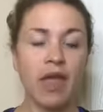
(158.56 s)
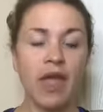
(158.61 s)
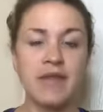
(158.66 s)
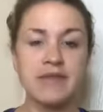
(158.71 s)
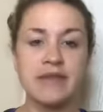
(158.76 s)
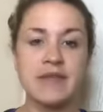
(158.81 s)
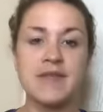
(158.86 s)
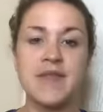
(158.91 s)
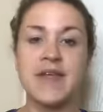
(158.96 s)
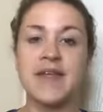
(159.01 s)

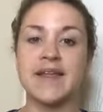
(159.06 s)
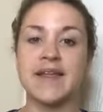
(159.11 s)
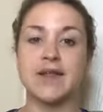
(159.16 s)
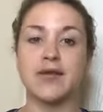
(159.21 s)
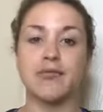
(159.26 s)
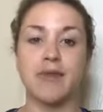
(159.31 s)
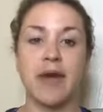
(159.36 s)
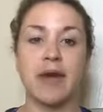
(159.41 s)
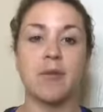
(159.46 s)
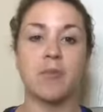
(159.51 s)
did things the
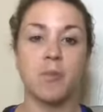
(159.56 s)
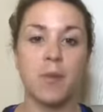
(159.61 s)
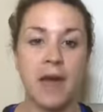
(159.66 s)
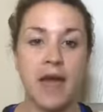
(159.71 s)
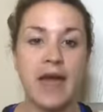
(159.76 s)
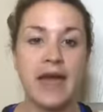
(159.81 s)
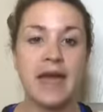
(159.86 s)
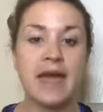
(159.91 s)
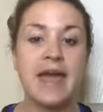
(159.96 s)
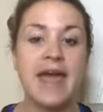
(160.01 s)
right
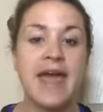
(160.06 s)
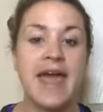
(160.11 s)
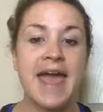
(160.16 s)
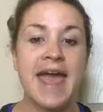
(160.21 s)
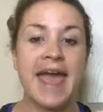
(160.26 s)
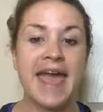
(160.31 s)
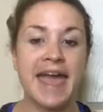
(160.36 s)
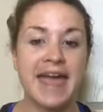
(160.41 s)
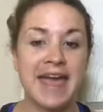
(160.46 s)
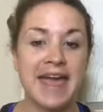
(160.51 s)
way.
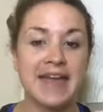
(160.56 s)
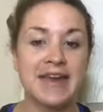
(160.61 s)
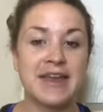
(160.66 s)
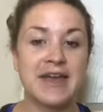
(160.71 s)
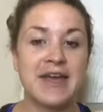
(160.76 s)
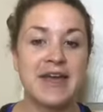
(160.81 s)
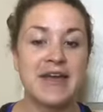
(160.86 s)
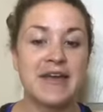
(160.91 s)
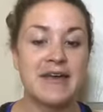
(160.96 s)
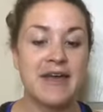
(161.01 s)
And
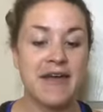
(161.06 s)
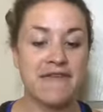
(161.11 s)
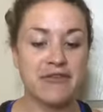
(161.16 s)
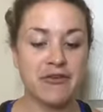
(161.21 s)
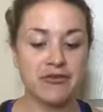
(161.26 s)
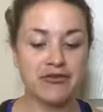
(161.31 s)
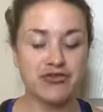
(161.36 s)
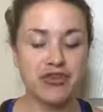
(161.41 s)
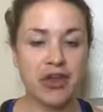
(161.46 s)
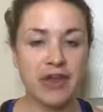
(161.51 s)
if
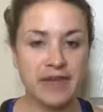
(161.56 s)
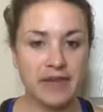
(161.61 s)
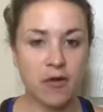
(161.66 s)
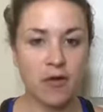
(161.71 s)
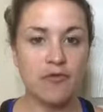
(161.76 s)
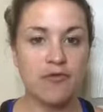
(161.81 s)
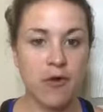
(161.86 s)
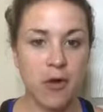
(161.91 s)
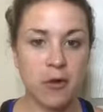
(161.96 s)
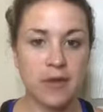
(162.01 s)
you're just
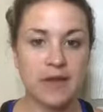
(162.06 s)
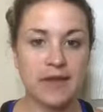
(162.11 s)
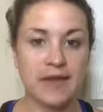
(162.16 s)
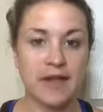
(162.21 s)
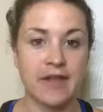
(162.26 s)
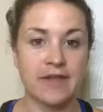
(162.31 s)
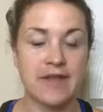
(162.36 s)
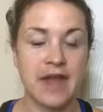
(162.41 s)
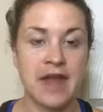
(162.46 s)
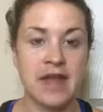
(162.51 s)
so focused
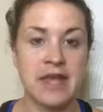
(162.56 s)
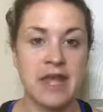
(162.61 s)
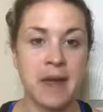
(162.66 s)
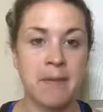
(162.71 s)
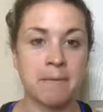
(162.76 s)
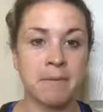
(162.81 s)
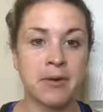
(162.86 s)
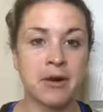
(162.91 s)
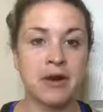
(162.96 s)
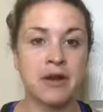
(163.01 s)
on that
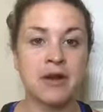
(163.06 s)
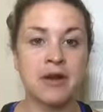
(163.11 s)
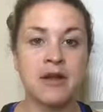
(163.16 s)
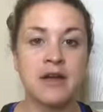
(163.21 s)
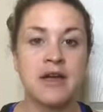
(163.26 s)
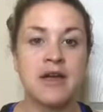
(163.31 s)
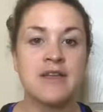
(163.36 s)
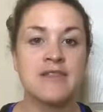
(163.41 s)
number,